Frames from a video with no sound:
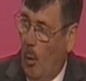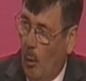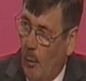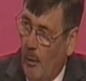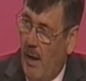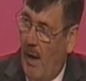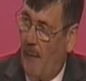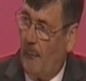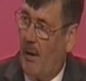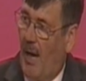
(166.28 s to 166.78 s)
The
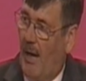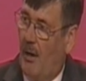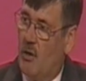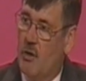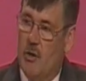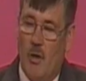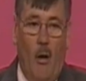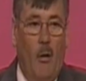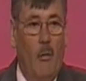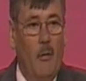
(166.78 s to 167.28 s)
war in
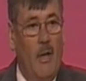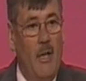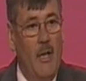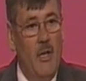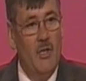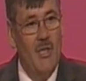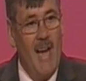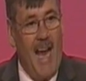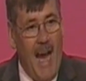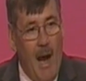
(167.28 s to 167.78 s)
Afghanistan
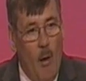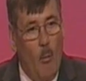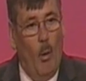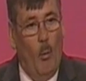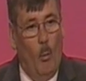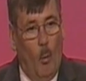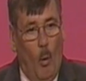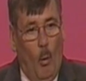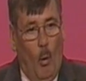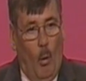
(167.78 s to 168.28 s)
is
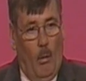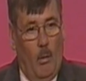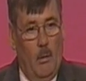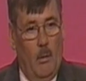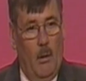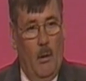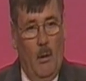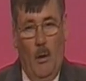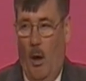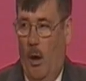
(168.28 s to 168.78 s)
our
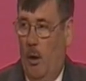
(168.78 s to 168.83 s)
war,